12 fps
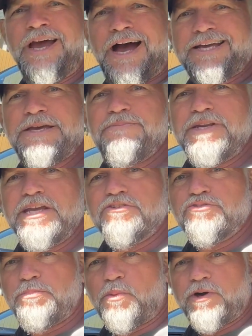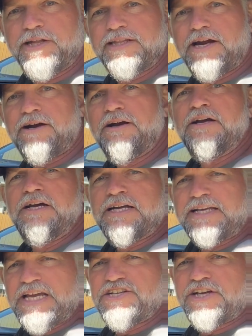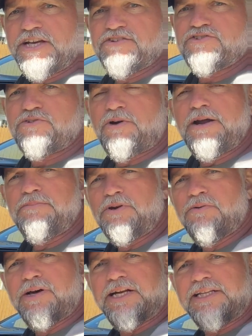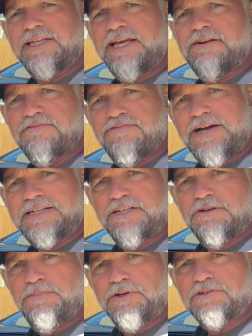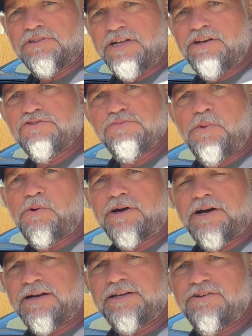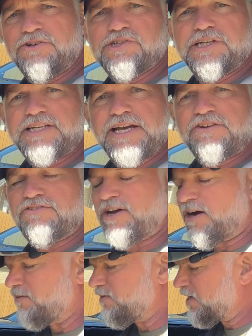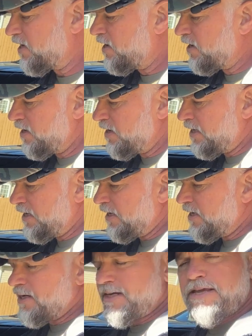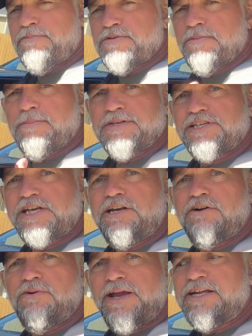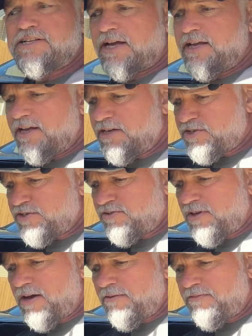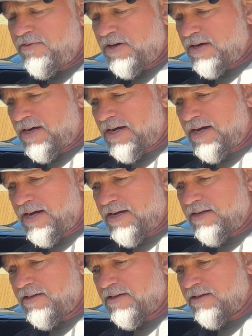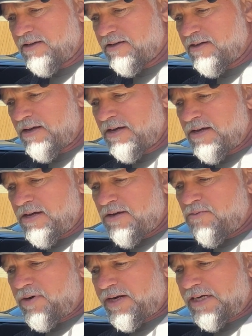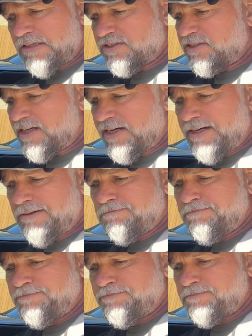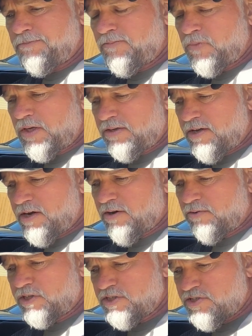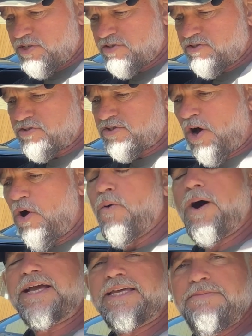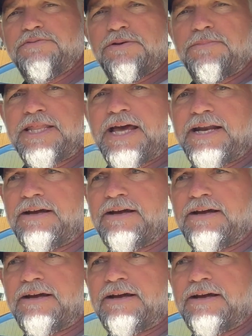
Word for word: I keep Neosporin in there in case you get a scrape, you don't want to get infected, you put a little Neosporin on it, usually takes care of it. Keep some mosquito anti-itch stuff. Uh, what else? Um, you know, good scissors. Oh, I keep some of that,